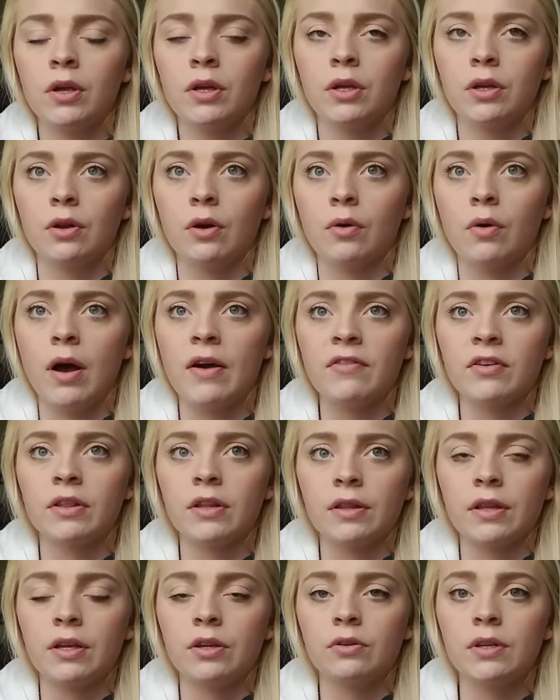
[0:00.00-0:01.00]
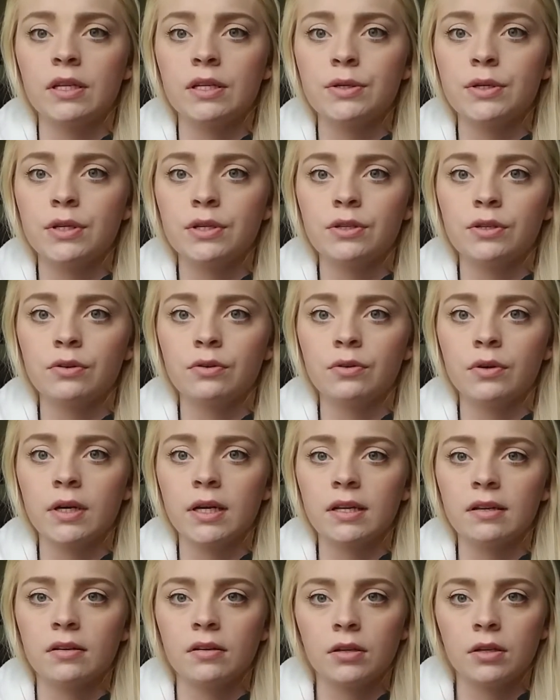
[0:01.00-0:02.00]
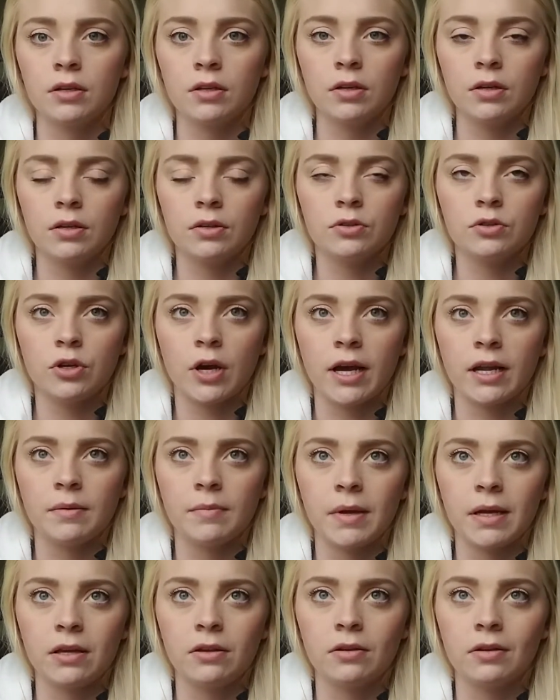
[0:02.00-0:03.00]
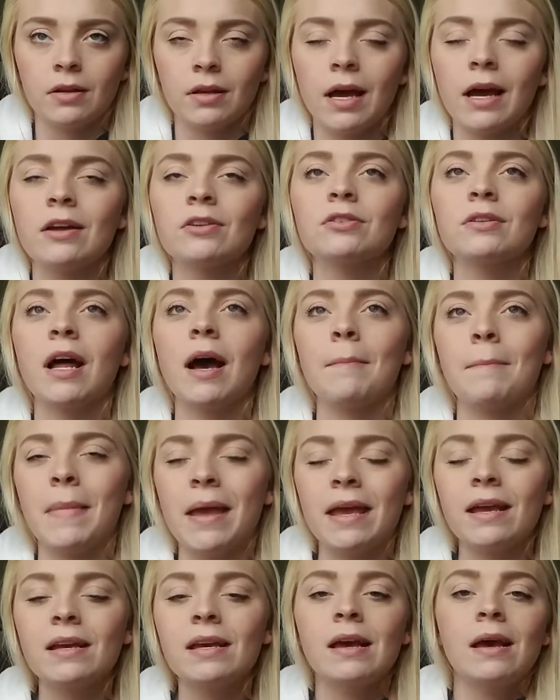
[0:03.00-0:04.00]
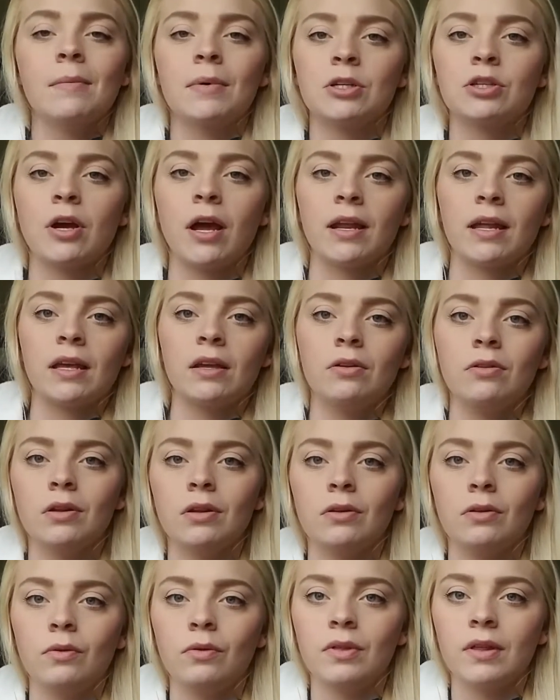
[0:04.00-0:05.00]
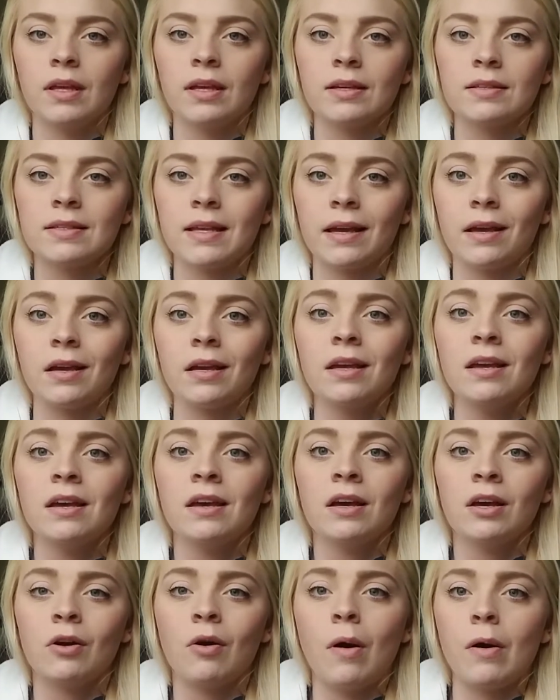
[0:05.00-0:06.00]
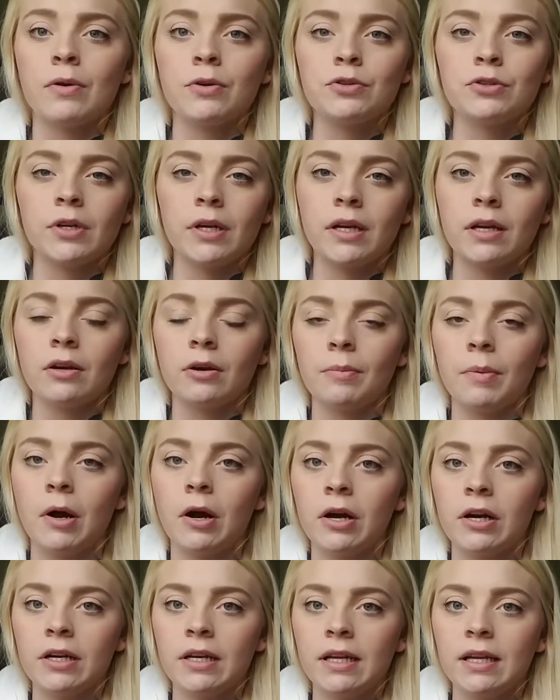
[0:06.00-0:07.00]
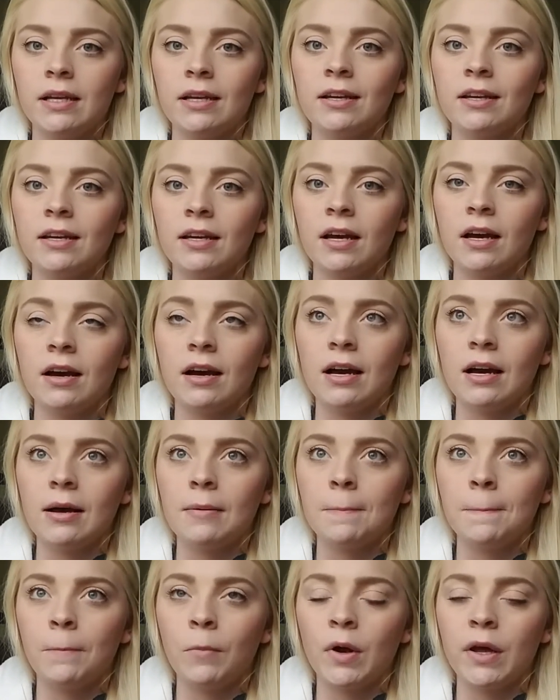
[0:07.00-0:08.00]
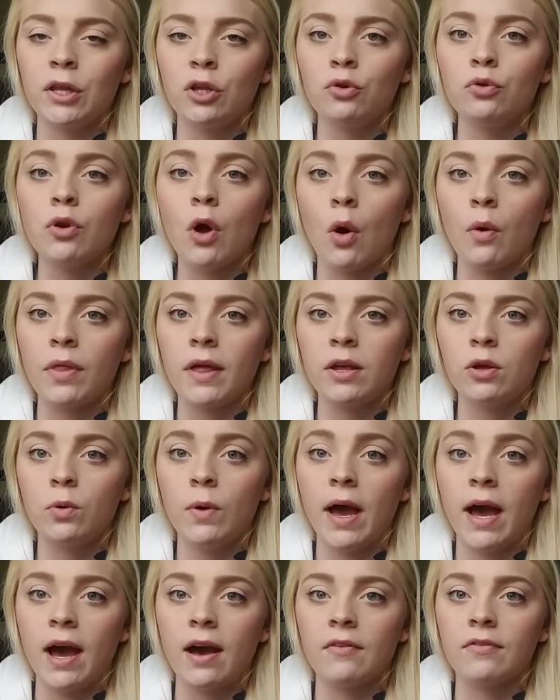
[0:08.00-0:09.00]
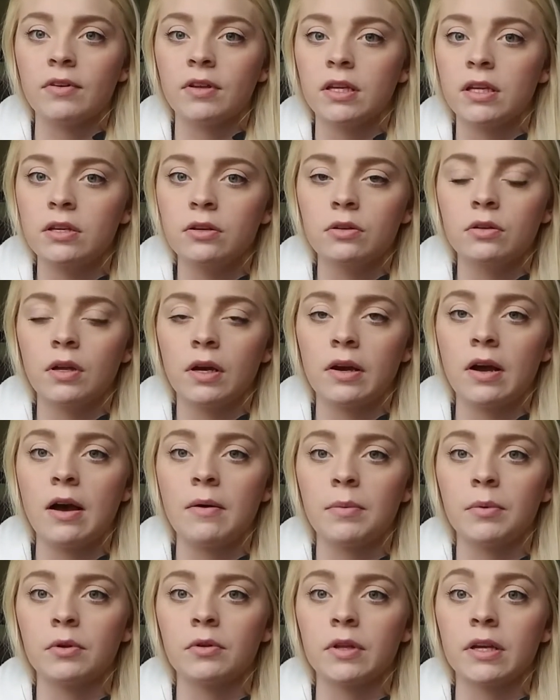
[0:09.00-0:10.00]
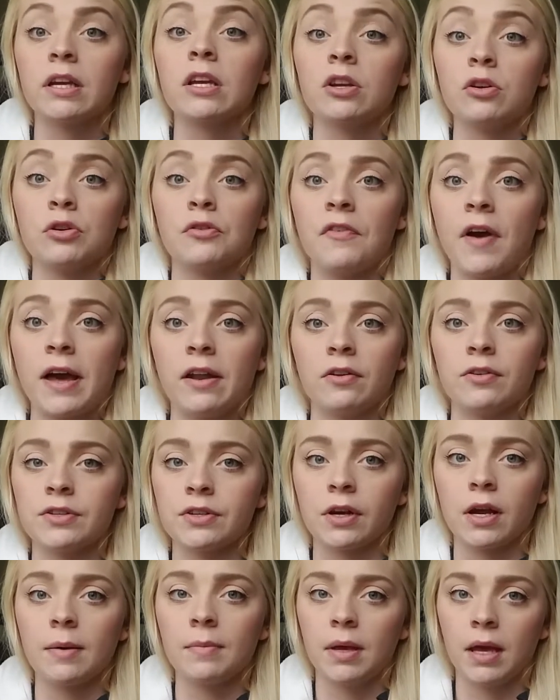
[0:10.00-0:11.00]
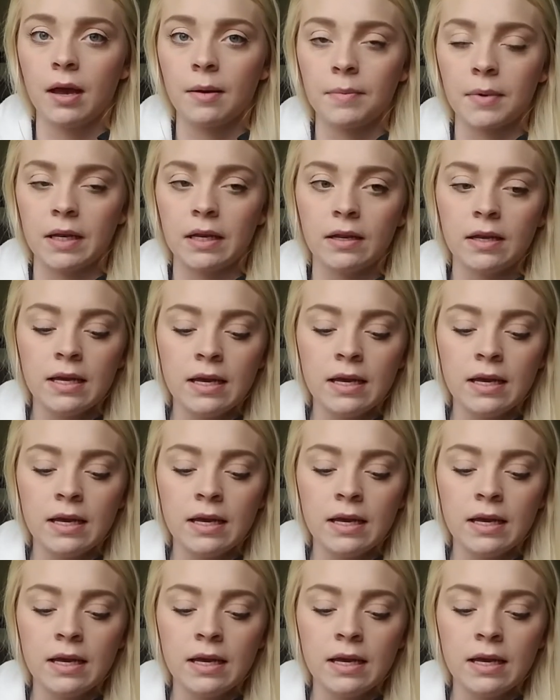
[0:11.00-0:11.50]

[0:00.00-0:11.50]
you know, everything that you need to do, and try to but try to get you to do things like go out and drink or party when you know that you have a couple, your finals are coming up, and